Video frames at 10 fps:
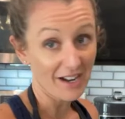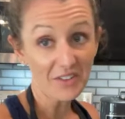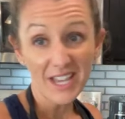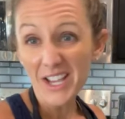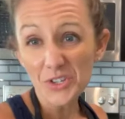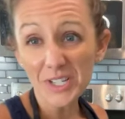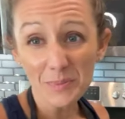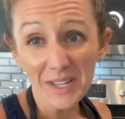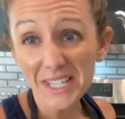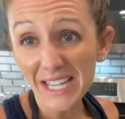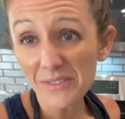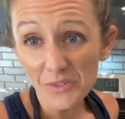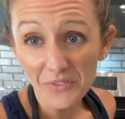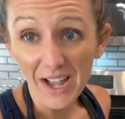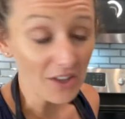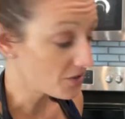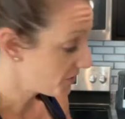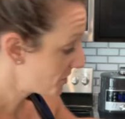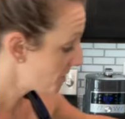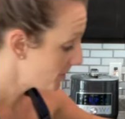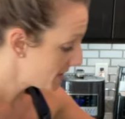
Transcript: off. You guys probably can't even follow. There's so many